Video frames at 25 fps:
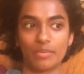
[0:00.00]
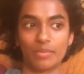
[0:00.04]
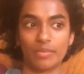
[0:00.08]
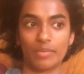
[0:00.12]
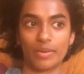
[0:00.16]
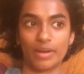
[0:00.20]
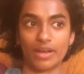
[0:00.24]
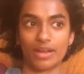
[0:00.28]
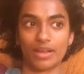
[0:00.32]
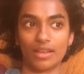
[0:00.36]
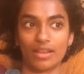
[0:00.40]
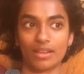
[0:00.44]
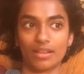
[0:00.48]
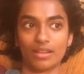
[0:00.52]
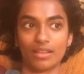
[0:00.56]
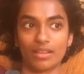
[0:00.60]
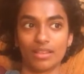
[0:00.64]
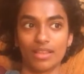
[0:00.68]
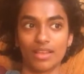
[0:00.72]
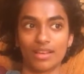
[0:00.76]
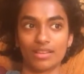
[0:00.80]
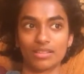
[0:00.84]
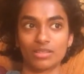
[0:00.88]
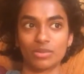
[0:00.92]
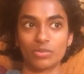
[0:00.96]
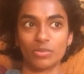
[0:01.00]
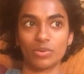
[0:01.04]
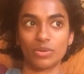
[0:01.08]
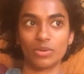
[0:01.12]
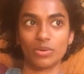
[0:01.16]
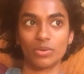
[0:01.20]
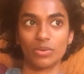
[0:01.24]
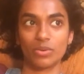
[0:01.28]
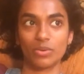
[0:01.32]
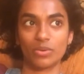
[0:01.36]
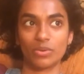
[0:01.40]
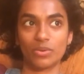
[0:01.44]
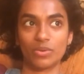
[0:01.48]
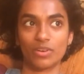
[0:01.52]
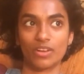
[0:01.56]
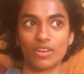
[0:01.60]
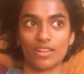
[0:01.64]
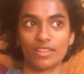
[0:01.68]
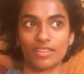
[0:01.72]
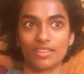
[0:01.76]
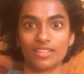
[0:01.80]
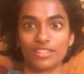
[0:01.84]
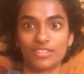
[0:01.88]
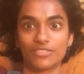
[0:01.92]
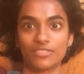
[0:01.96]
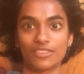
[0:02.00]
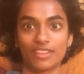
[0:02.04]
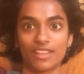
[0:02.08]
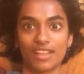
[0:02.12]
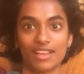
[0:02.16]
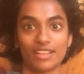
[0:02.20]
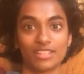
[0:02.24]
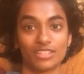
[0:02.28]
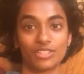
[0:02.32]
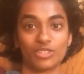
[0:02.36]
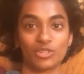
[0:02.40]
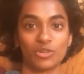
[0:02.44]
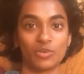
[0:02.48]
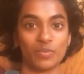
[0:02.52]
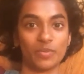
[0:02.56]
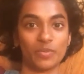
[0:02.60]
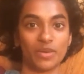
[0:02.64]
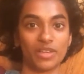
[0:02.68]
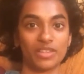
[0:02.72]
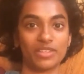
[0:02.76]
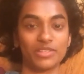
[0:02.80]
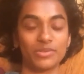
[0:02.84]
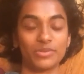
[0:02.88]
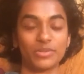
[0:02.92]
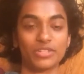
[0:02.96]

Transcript: But Lexapro, at least for the last 2 months,